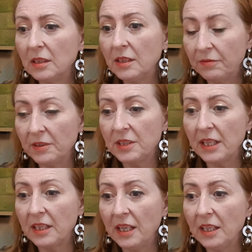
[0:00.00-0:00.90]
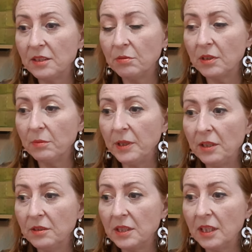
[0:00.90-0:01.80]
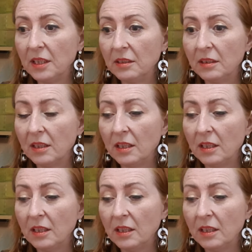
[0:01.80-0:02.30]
different techniques. We're going to be using